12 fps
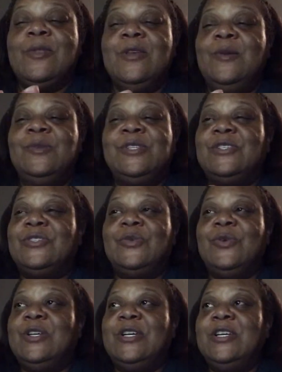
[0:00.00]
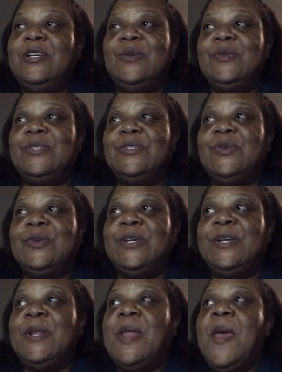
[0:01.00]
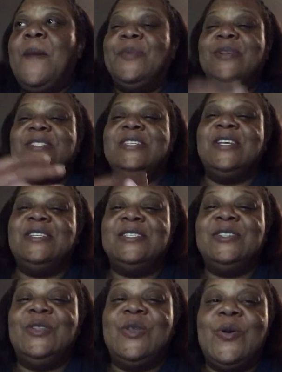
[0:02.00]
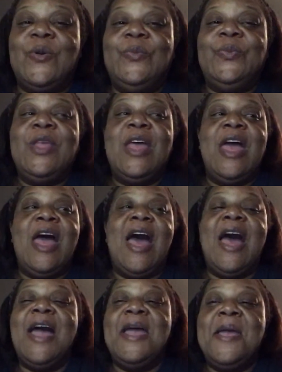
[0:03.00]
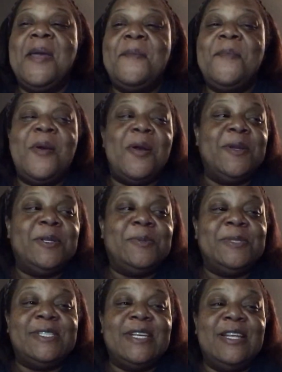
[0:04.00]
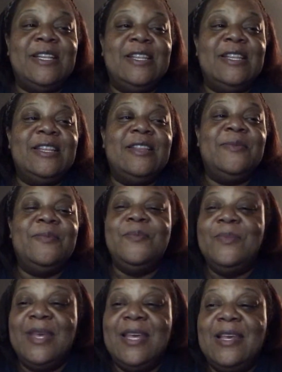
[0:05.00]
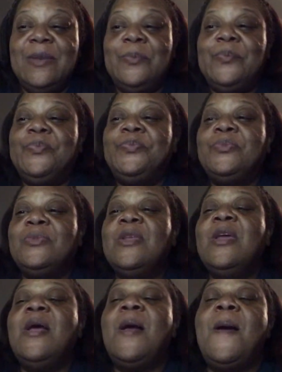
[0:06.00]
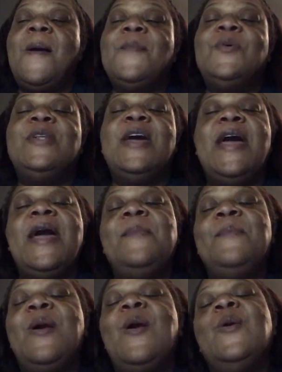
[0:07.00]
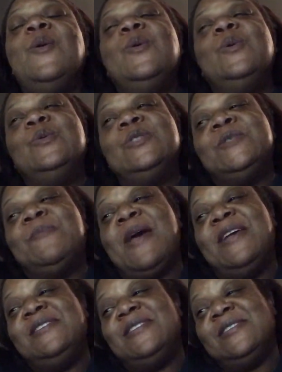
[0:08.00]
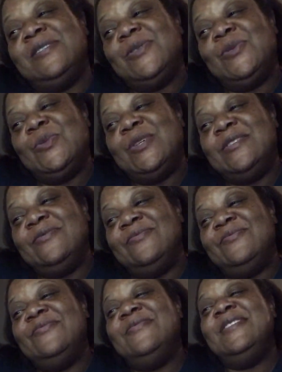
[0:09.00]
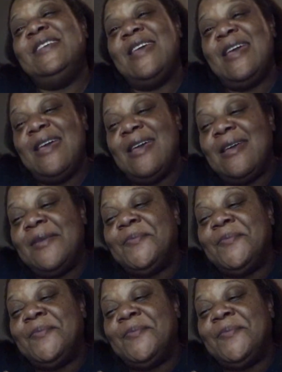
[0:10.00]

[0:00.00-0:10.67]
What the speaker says: It was just so good. It was just so good. But since I am 100% me, I'm gonna add my own spices to it. Yeah,